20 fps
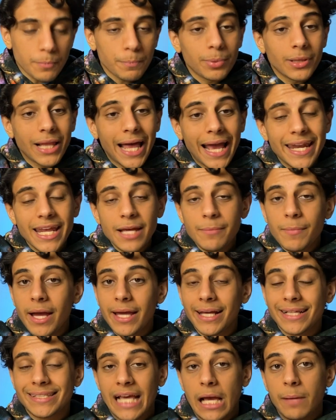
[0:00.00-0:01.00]
planning my
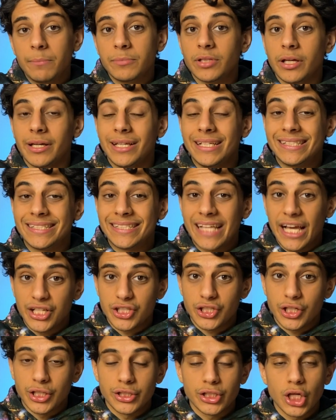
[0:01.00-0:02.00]
exam study
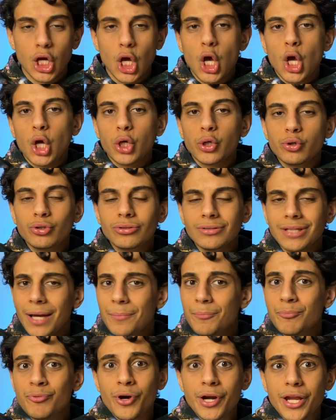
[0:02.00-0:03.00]
sessions. Usually
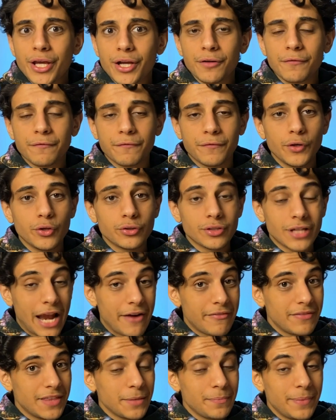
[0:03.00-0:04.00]
I'm pretty confused on
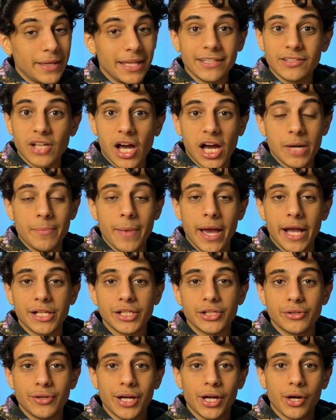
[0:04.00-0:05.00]
everything being taught in my
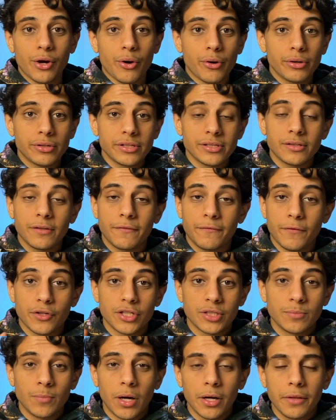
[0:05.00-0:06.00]
engineering courses in the
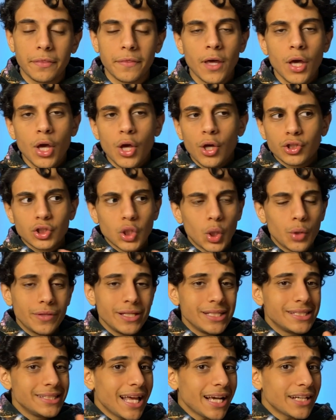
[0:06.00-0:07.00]
first month. So
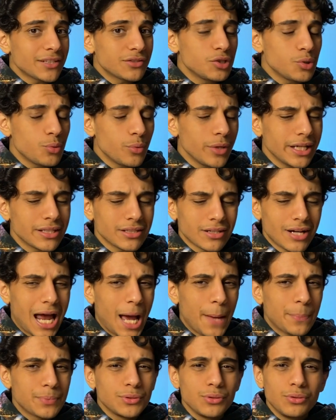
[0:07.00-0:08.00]
these next 2 weeks are
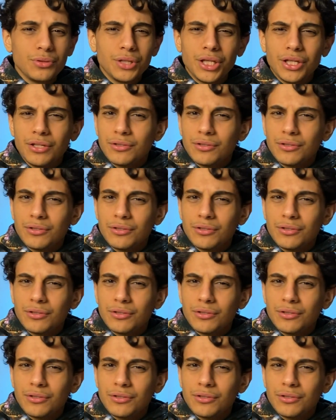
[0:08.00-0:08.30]
absolutely